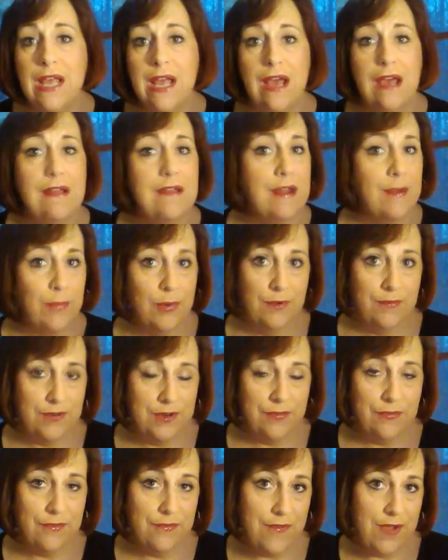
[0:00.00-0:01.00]
A number of
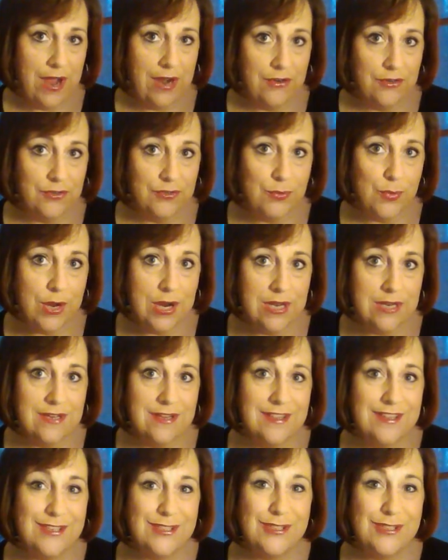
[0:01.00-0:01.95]
different factors went into this.